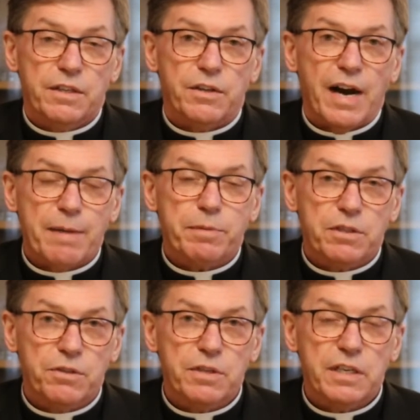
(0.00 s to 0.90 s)
to
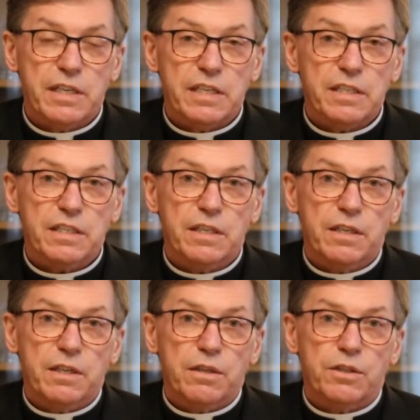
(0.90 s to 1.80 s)
opportunities
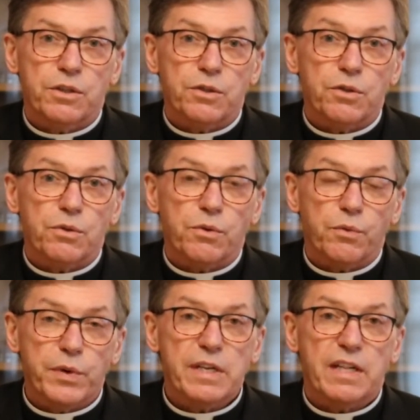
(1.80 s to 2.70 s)
to
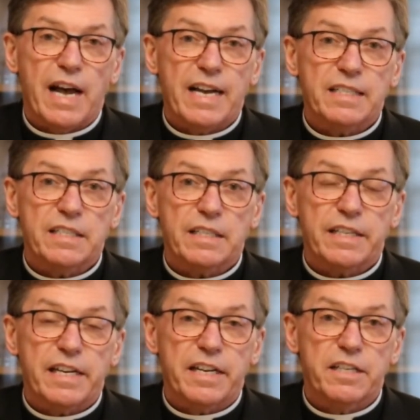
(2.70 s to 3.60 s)
realize
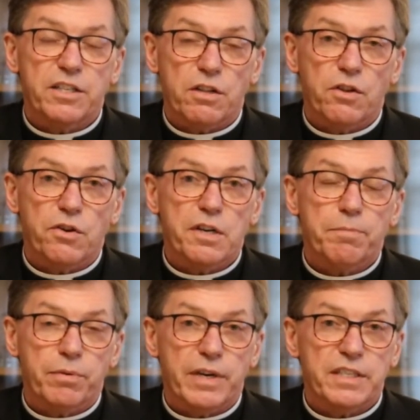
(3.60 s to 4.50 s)
that it is the
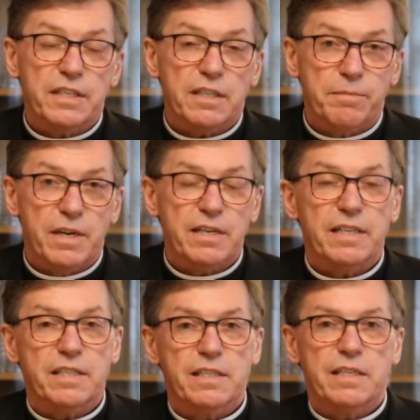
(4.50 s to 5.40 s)
Lord present among
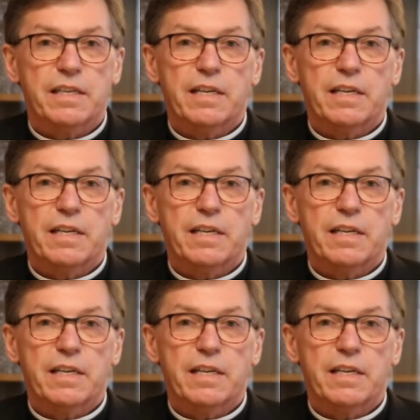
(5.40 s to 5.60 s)
us.